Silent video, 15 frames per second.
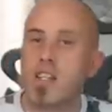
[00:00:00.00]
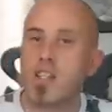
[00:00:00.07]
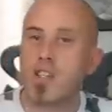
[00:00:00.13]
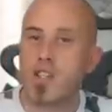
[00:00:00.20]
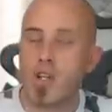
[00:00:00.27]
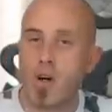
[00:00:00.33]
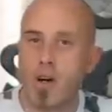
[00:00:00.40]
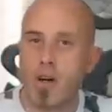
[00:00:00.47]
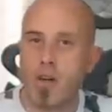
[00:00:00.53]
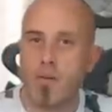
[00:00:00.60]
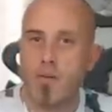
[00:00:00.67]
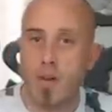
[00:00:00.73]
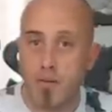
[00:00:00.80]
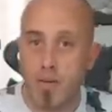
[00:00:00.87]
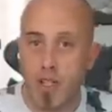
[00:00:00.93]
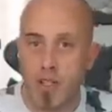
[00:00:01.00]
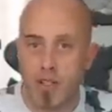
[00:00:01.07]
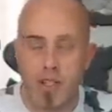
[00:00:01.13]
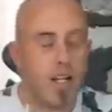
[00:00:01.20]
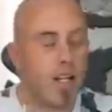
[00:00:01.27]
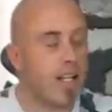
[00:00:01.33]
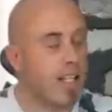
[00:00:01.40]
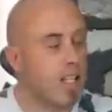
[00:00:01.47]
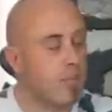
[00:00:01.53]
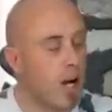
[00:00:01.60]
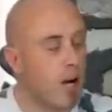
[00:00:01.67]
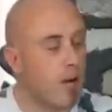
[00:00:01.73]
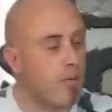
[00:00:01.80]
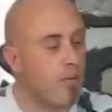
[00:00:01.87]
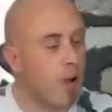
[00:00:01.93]
I shot Vivian an
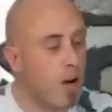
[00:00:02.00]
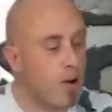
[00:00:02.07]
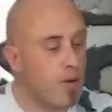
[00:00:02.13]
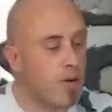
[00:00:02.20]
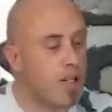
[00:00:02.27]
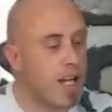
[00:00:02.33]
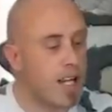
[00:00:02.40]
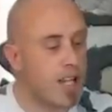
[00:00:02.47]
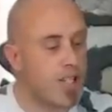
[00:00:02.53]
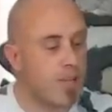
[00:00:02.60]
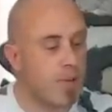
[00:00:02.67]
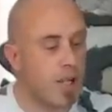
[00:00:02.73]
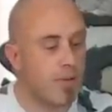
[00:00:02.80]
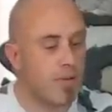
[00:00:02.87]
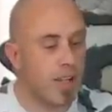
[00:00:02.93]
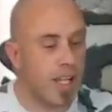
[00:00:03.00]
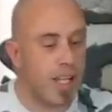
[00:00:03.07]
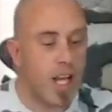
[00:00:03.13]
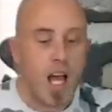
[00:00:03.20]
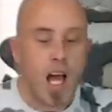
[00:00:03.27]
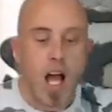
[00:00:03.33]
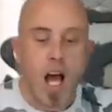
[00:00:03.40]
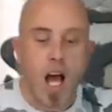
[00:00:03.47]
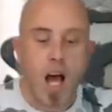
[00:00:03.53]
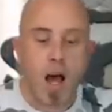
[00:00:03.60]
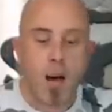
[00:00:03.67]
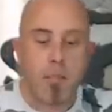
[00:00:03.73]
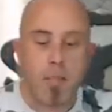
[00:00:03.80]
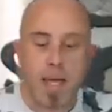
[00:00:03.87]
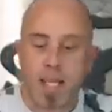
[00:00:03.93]
email over at XUAV,
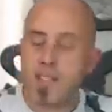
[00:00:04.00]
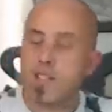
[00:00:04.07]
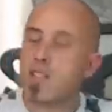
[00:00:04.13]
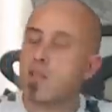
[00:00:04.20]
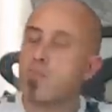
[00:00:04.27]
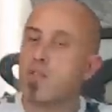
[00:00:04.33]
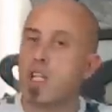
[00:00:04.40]
making some